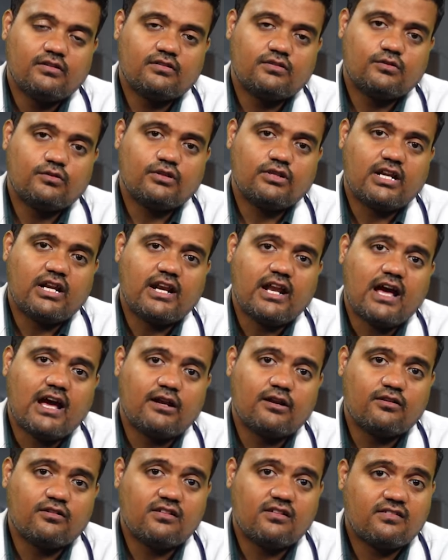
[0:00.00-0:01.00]
so the
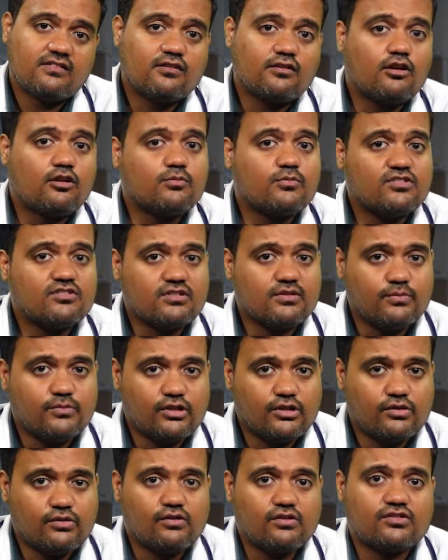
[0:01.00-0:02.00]
diagnosis is almost
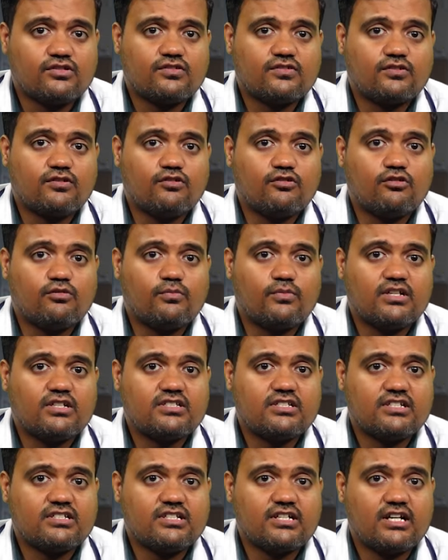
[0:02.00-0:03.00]
similar to
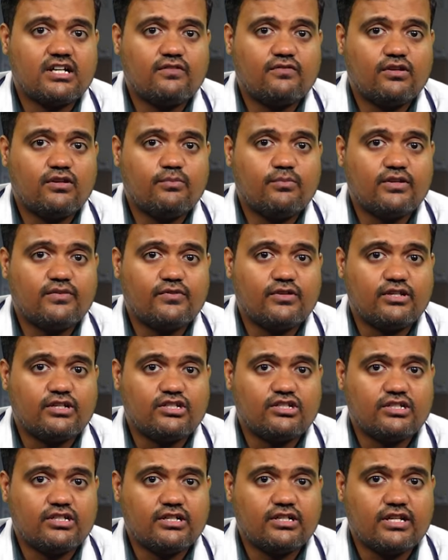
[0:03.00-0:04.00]
osteosarcoma. The child will be
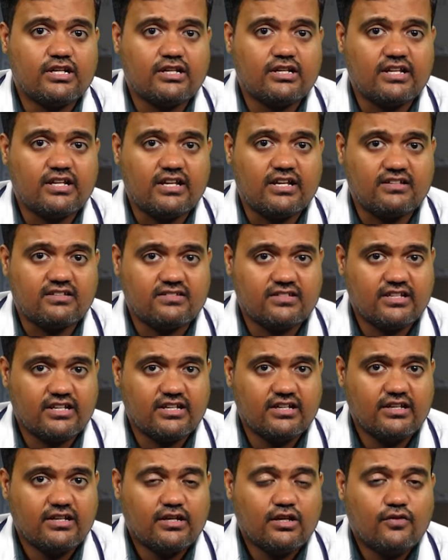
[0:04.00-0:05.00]
initially done an
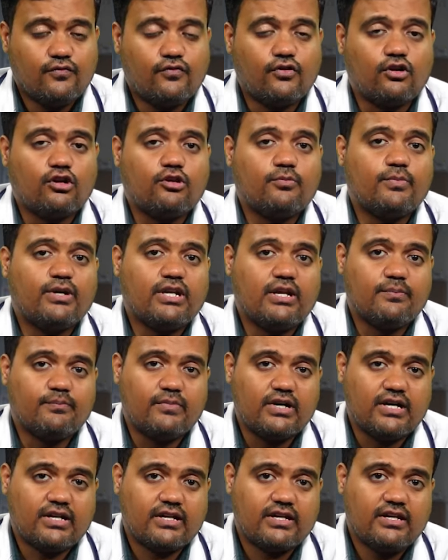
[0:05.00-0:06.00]
X-ray, followed by an
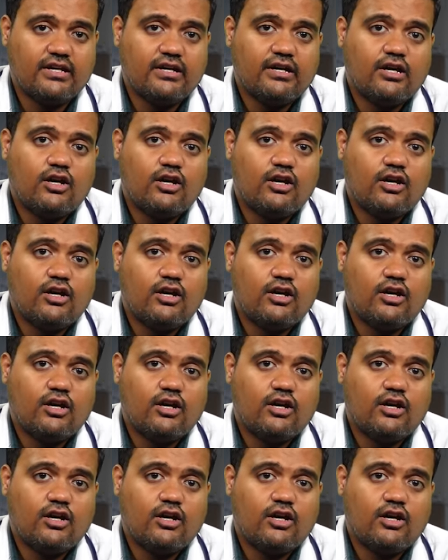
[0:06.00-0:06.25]
MRI,